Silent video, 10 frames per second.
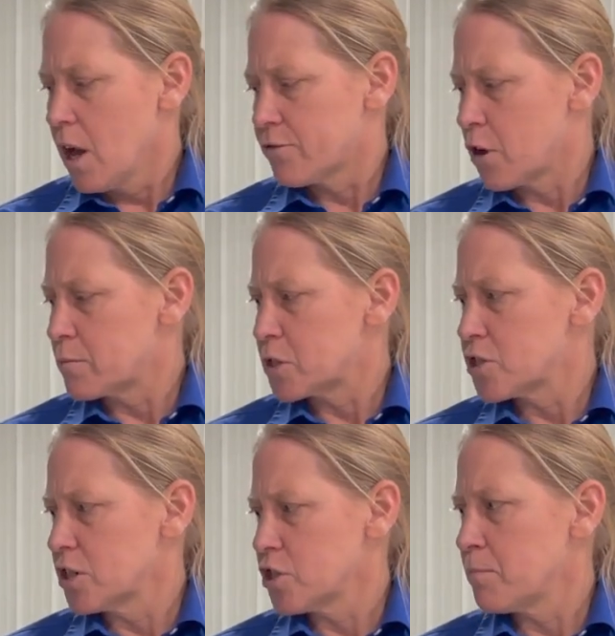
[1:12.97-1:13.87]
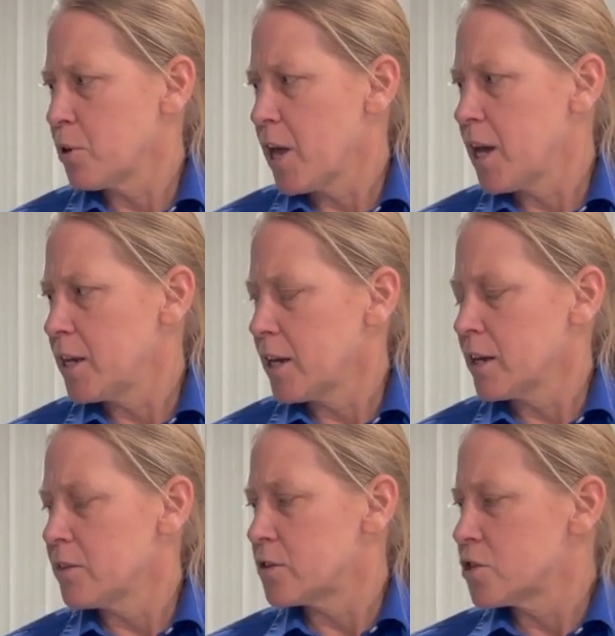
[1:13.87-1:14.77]
from Precision Planting,
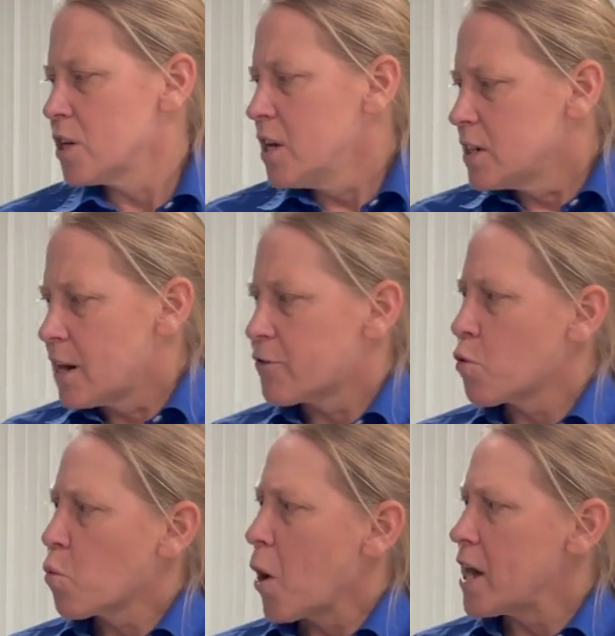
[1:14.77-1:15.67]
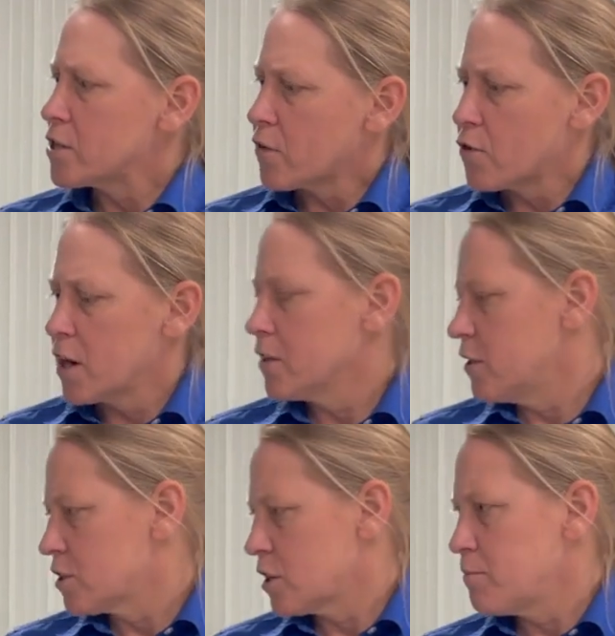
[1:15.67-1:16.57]
and there's different ways of running
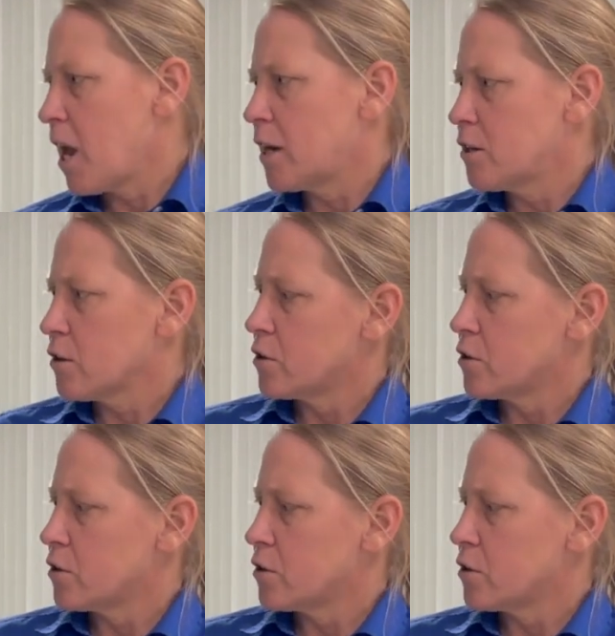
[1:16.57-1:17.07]
this in manual,